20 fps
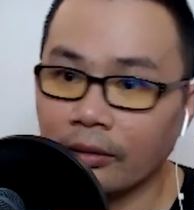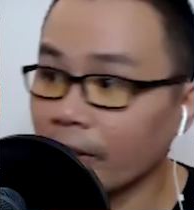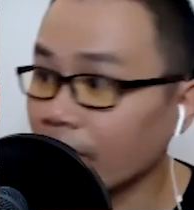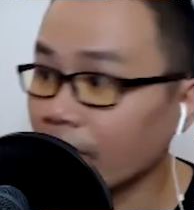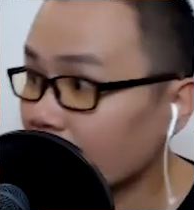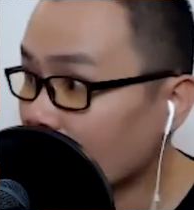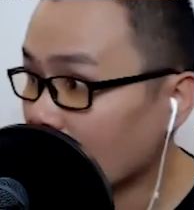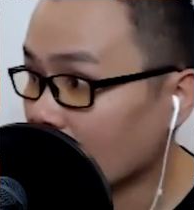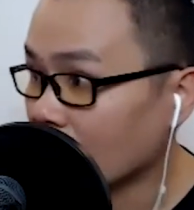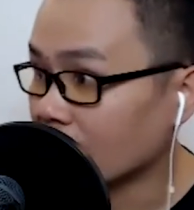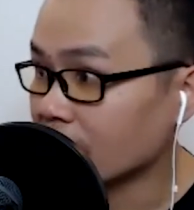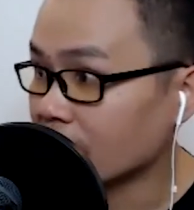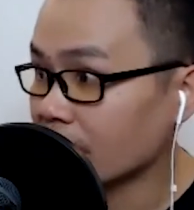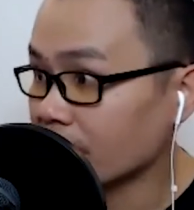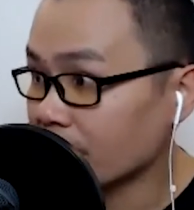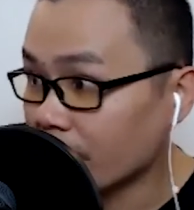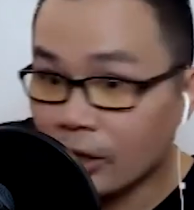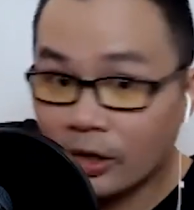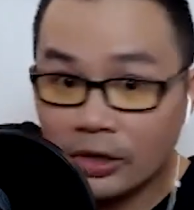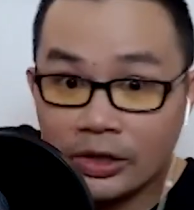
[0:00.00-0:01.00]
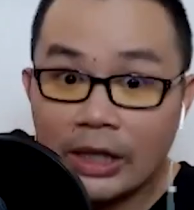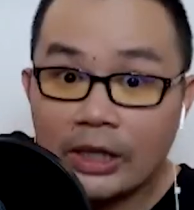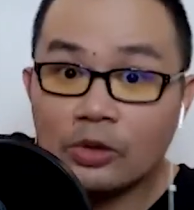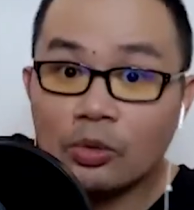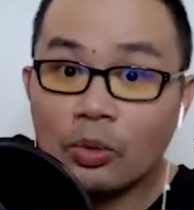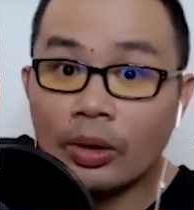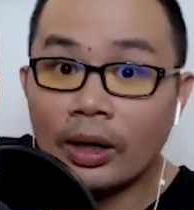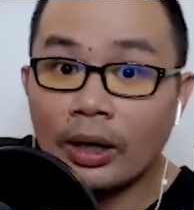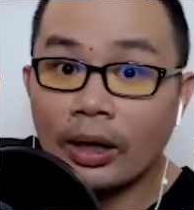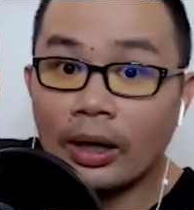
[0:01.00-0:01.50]
Regardless, because
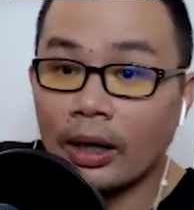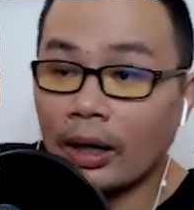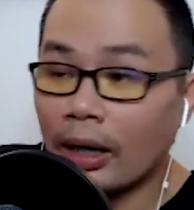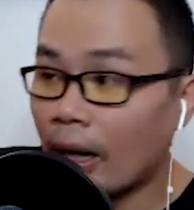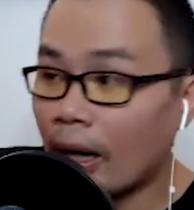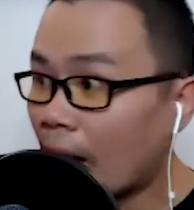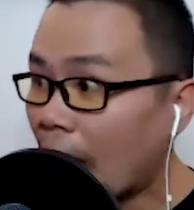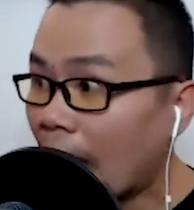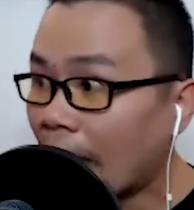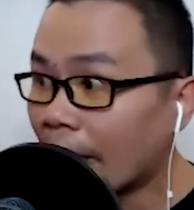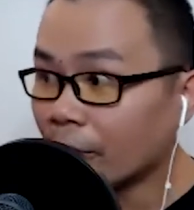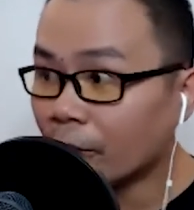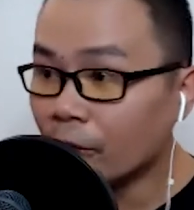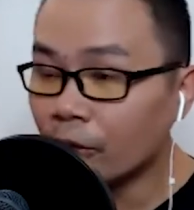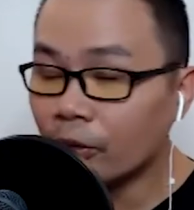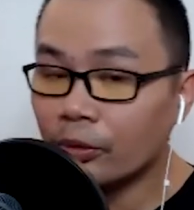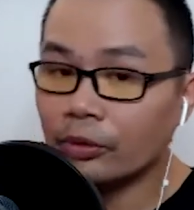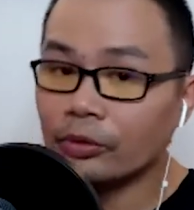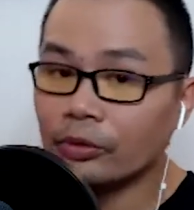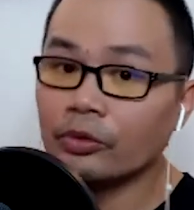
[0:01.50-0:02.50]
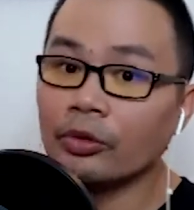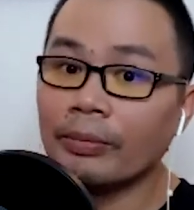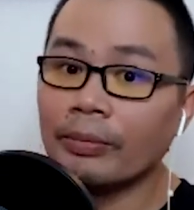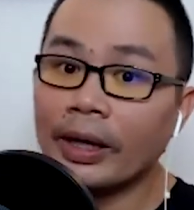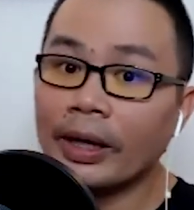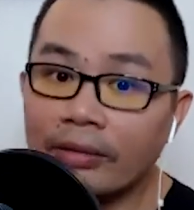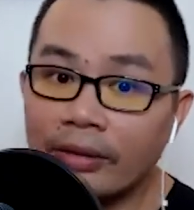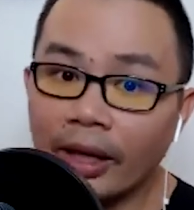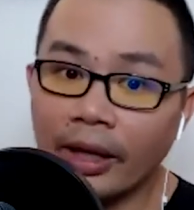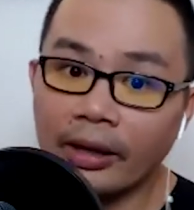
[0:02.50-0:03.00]
that's what I do to
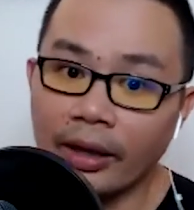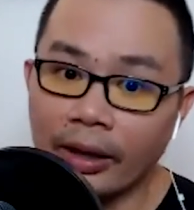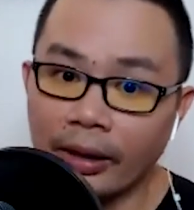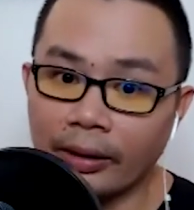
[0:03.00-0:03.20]
maintain it.